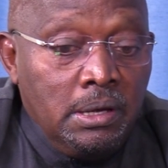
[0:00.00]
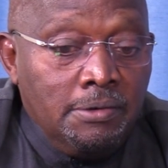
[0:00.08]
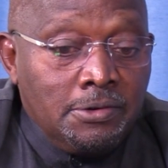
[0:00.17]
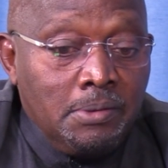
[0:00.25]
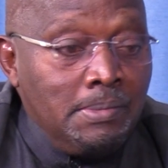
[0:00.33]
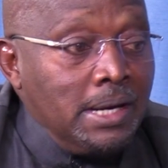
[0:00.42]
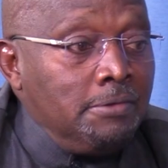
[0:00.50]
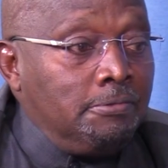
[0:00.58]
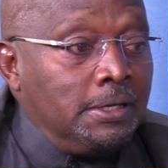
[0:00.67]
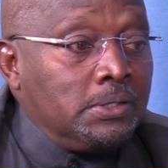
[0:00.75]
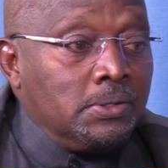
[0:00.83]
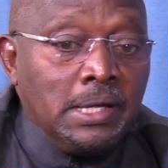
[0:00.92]
from
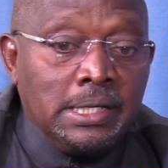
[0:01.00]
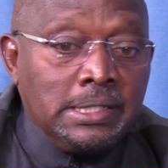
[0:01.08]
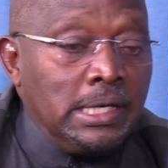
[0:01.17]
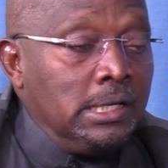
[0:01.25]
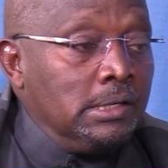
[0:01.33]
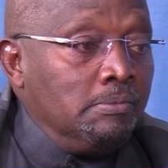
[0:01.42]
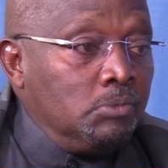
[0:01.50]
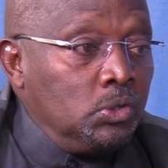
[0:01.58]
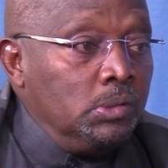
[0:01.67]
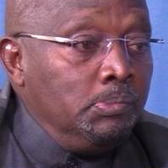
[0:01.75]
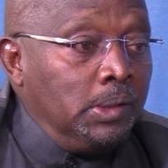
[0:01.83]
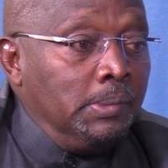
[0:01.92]
manifesto they are telling them to
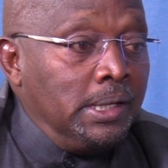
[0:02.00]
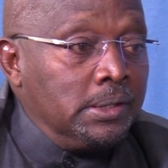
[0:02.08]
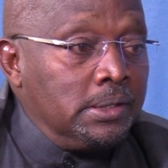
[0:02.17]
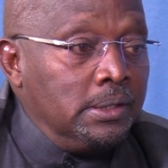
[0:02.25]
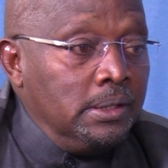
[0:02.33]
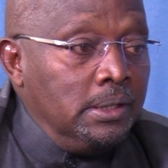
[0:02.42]
implement.